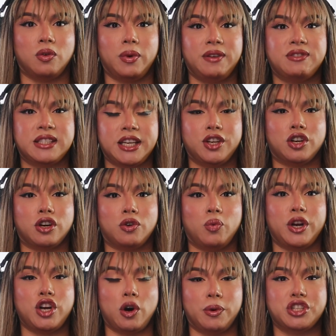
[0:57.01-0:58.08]
We've seen her,
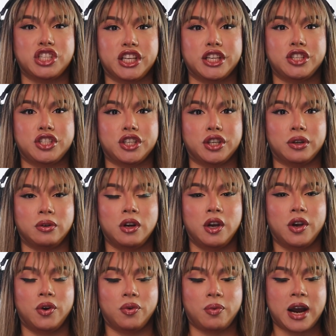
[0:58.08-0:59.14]
we know what she can do,
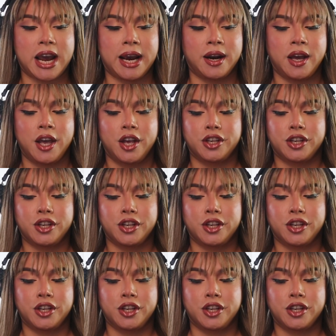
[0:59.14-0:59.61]
right?